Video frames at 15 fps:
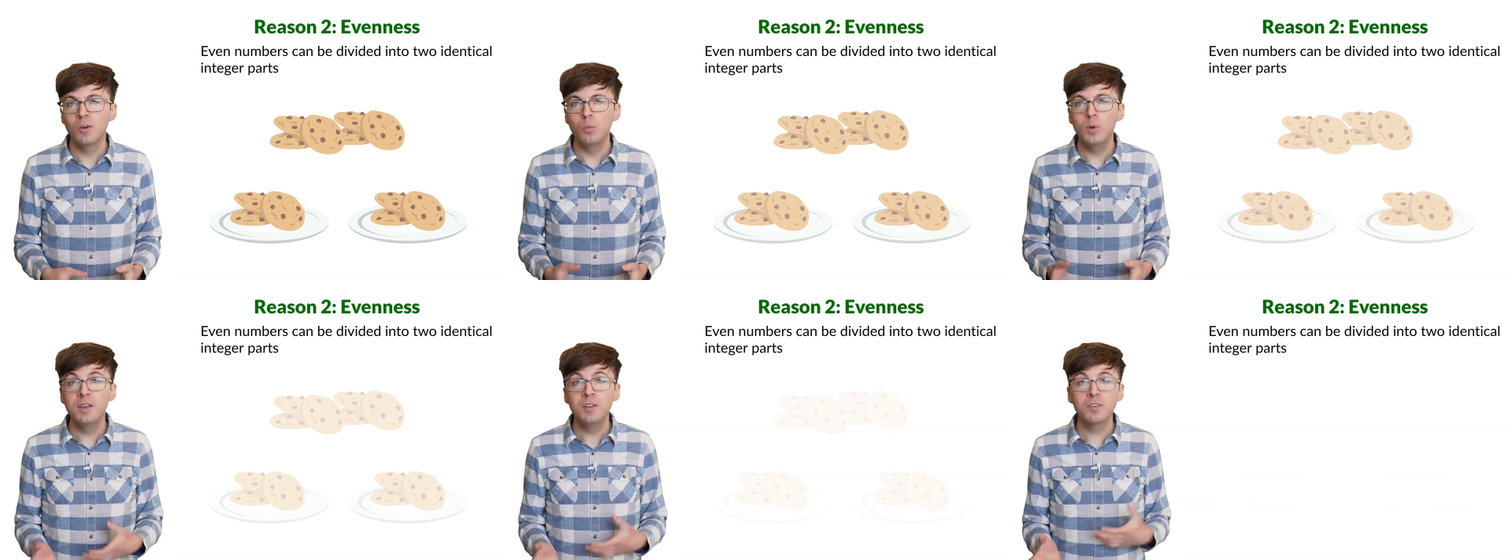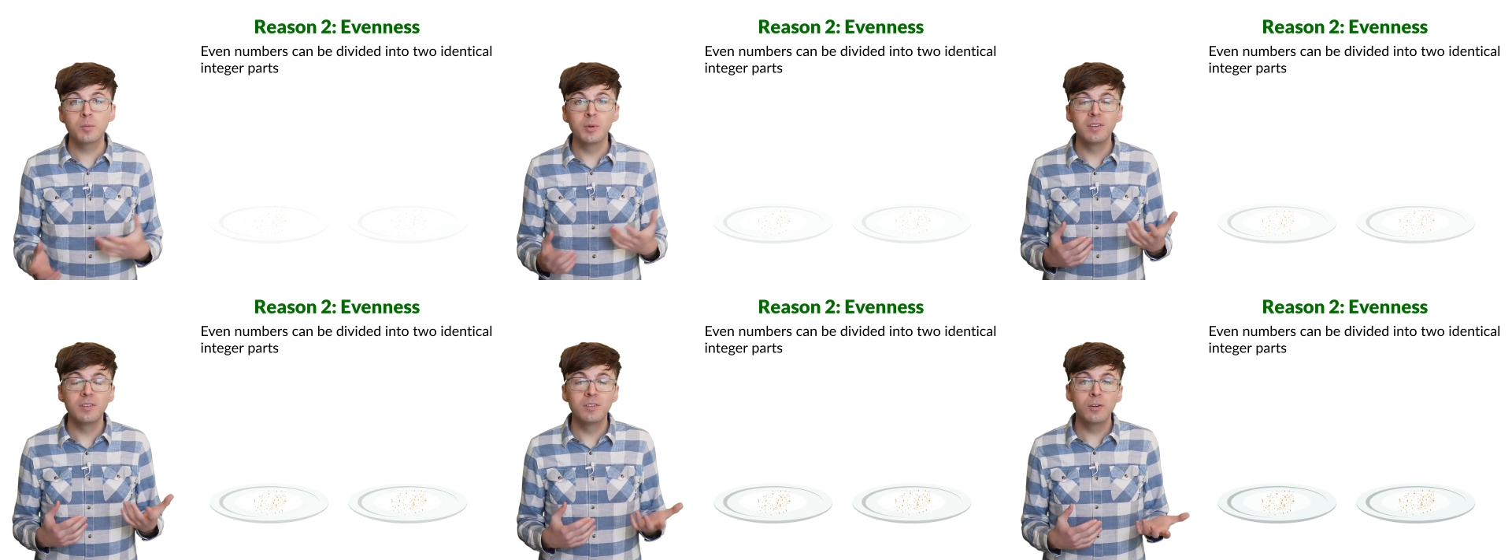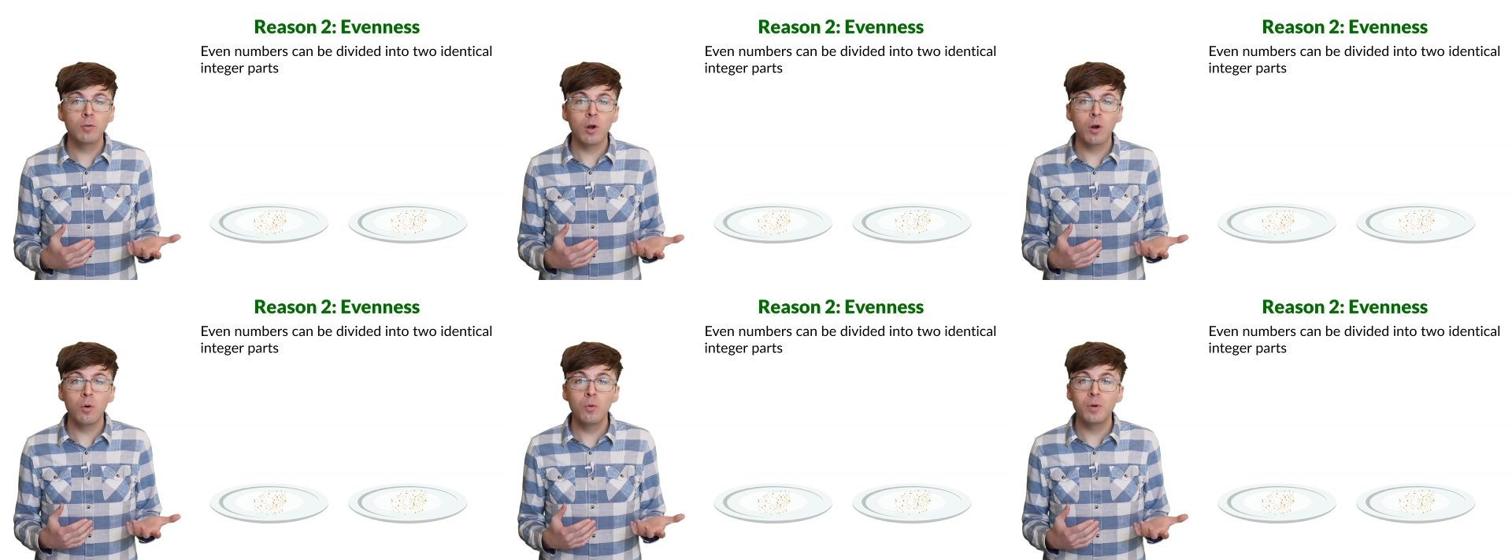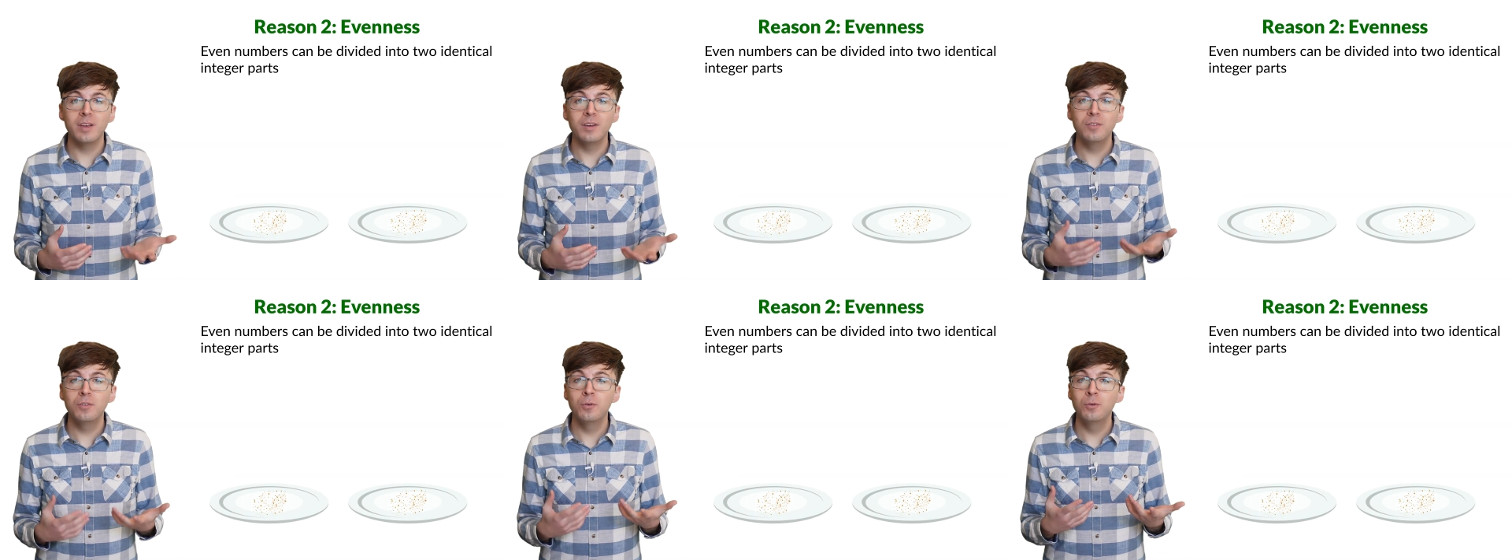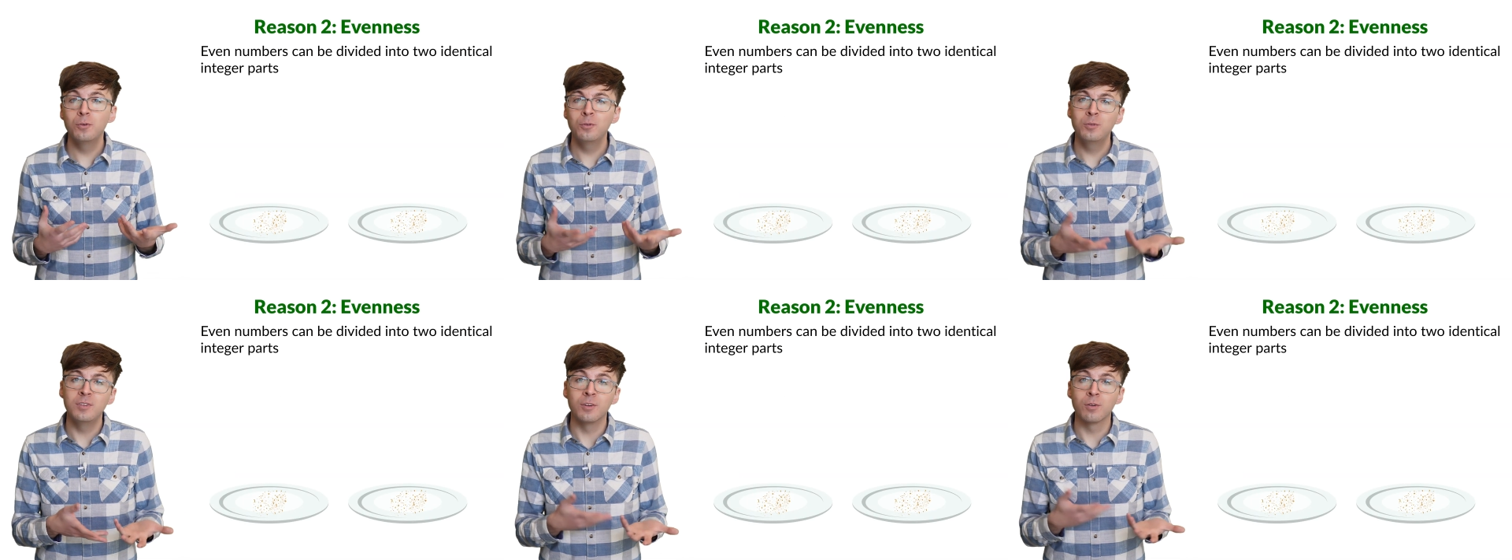We can split 0
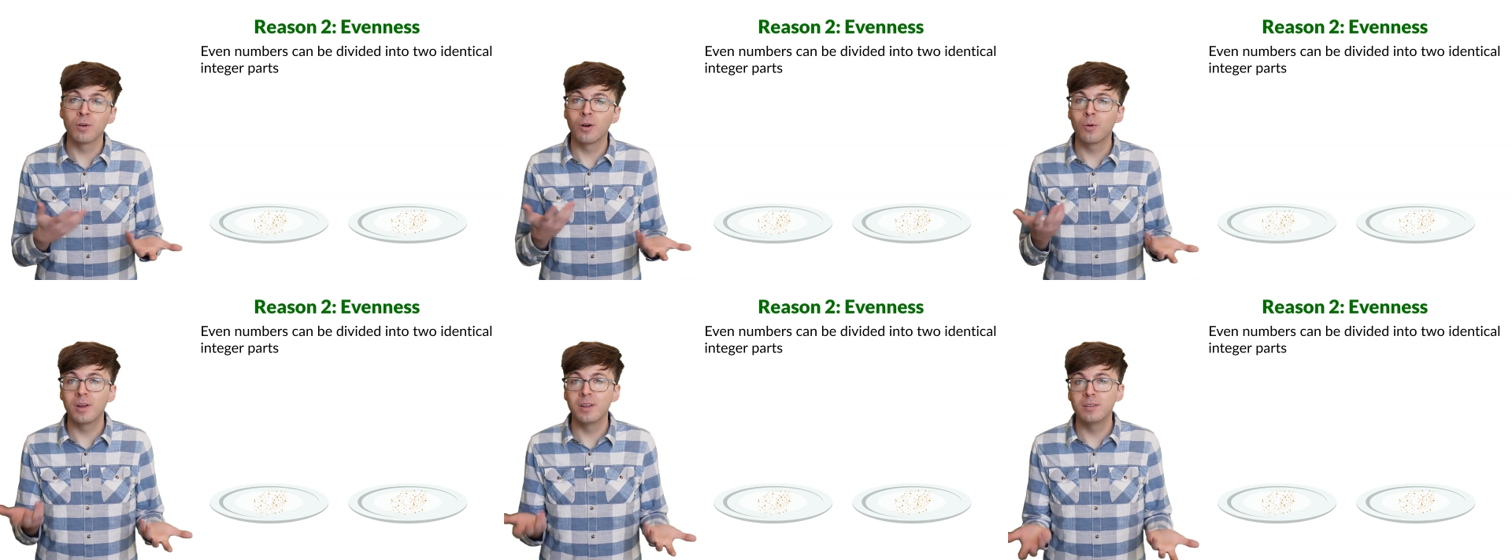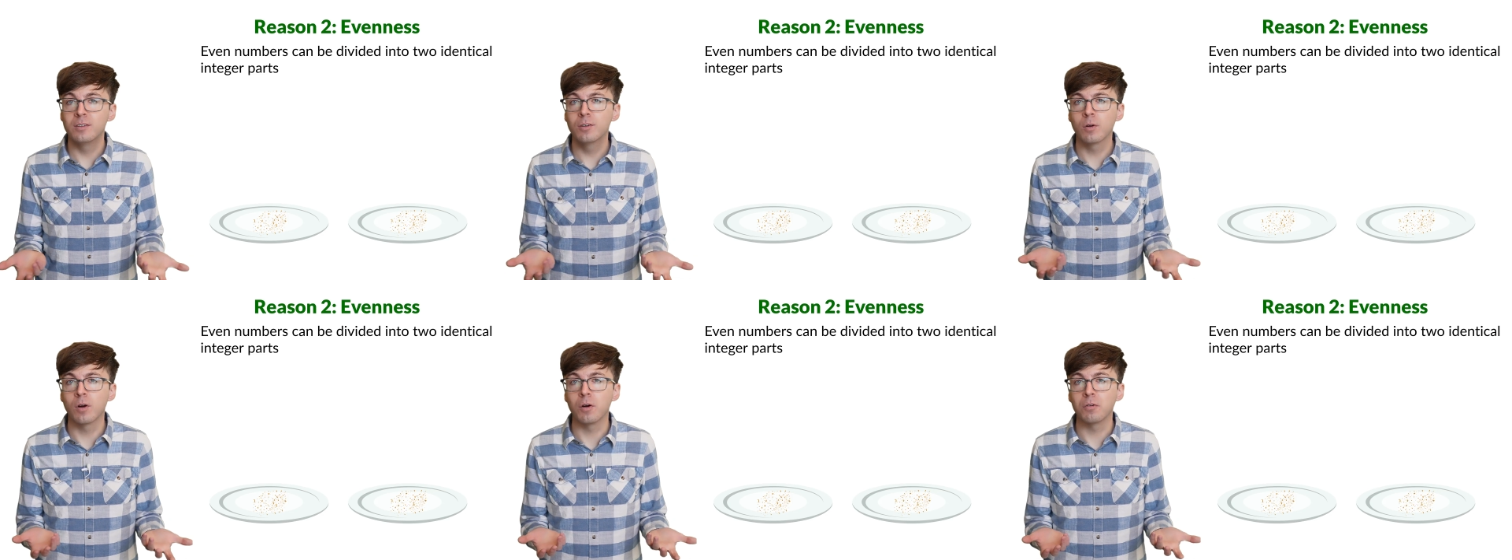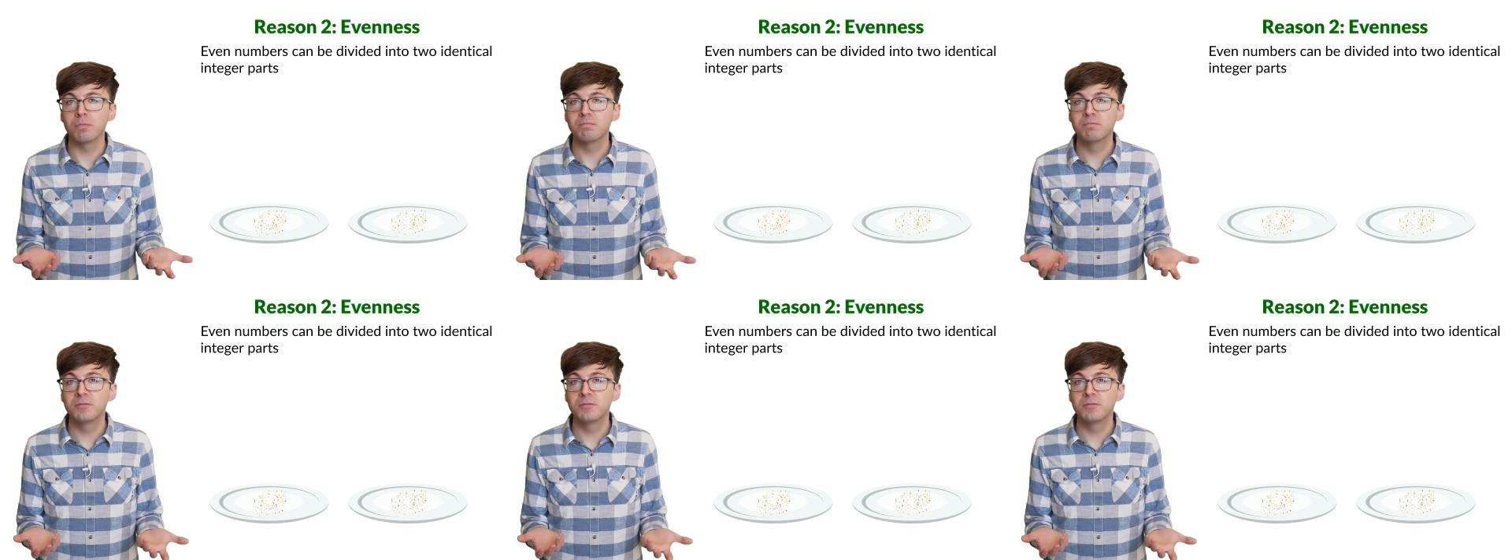into 0 and 0,